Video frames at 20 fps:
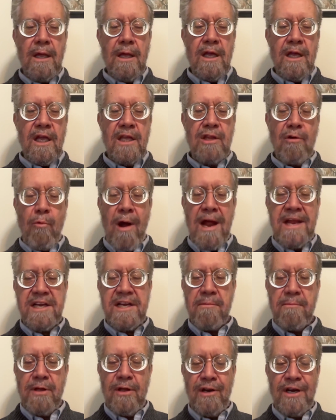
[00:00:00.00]
in the white
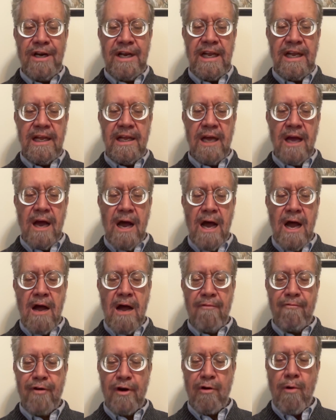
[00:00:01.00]
community,
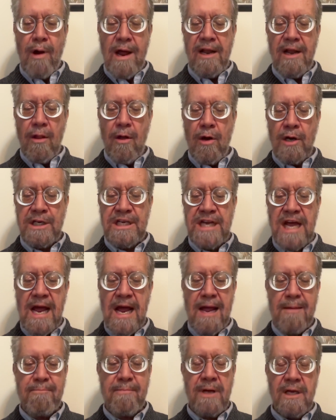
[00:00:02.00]
for quite a long
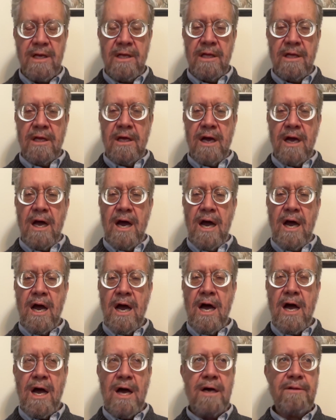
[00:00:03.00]
time,
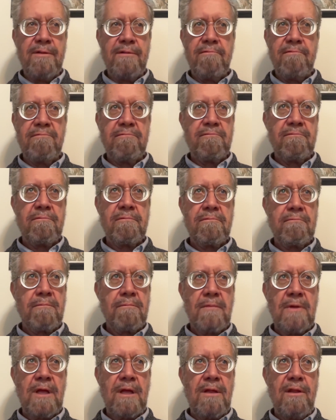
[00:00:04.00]
uh,
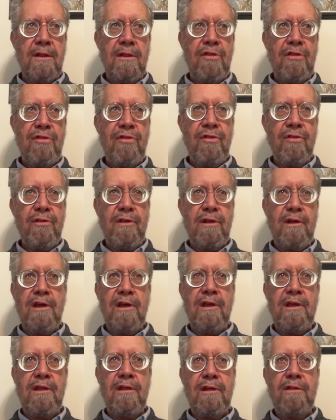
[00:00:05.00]
th-
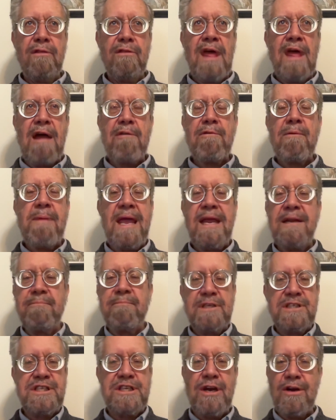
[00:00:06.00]
that remained
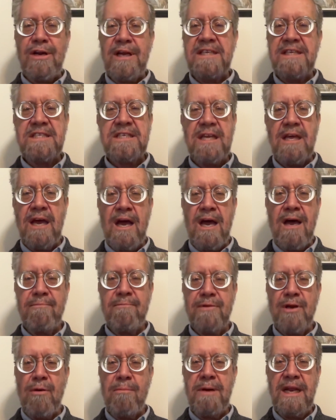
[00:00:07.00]
mysterious.
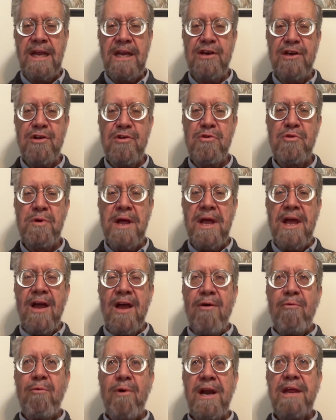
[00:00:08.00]
Nobody knew
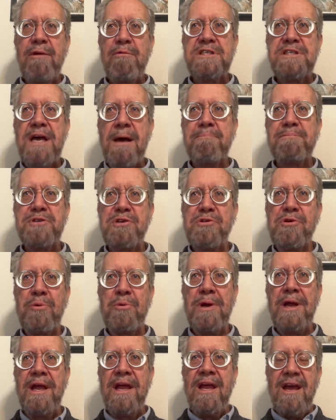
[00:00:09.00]
what he was up
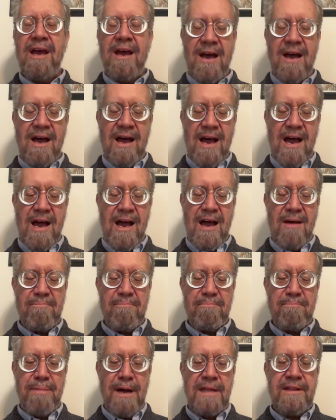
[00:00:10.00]
to.
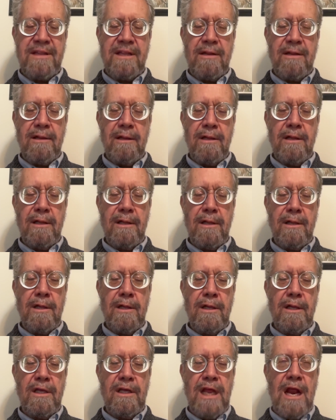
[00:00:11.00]
But
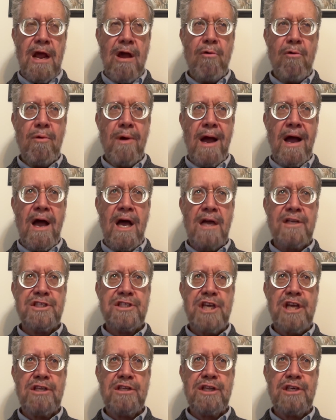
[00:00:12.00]

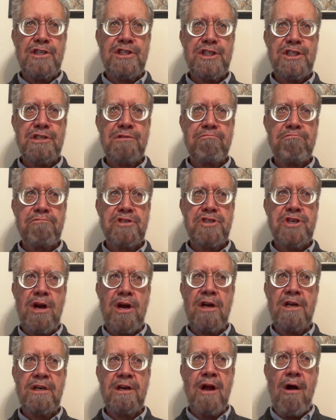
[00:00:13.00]
so this
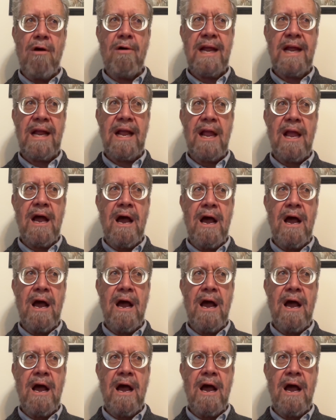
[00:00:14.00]
started going